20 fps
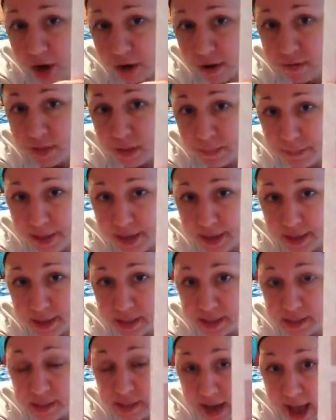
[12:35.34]
of the
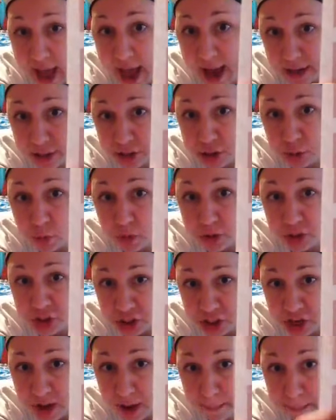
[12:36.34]
beast. It's an actual
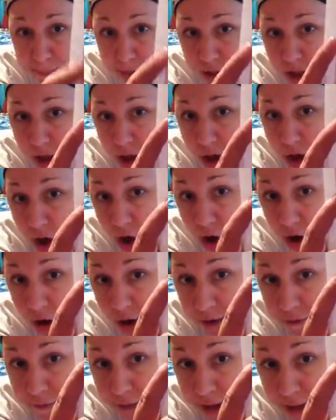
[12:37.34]
chip,
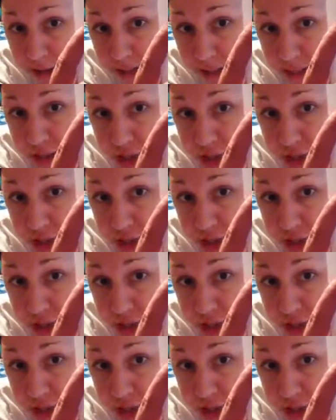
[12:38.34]
RFID